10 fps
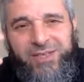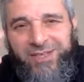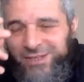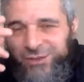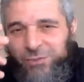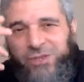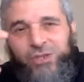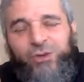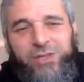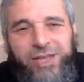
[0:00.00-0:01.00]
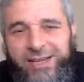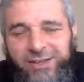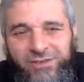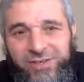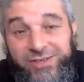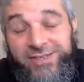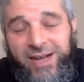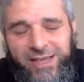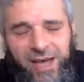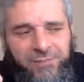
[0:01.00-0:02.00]
There's so much nur in it.
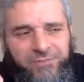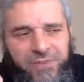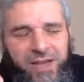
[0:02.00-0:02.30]
Az-Zahra.